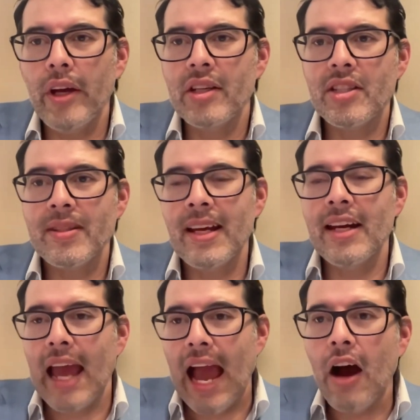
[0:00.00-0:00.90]
to
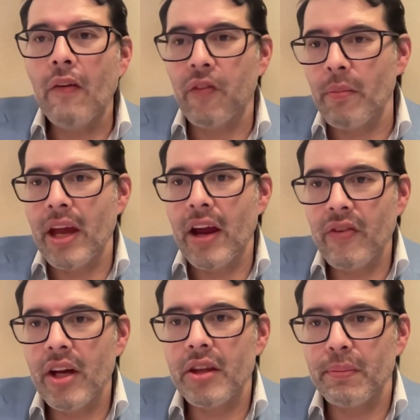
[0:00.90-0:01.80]
stand out from
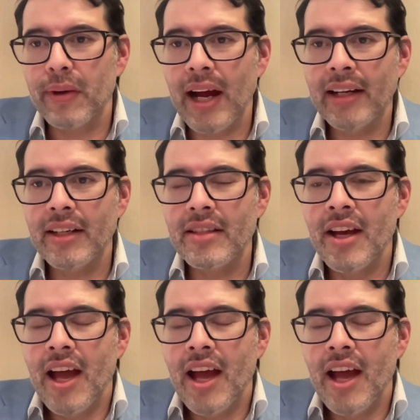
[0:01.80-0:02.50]
every other practice,